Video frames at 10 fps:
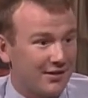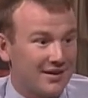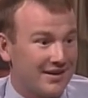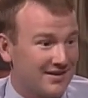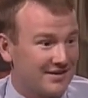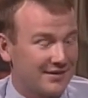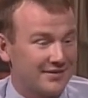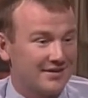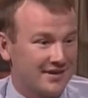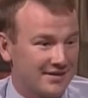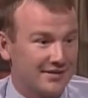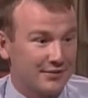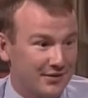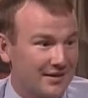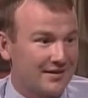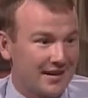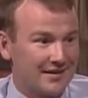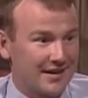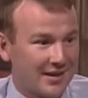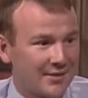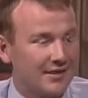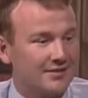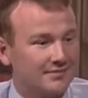all kinds of different things. They're really dynamic.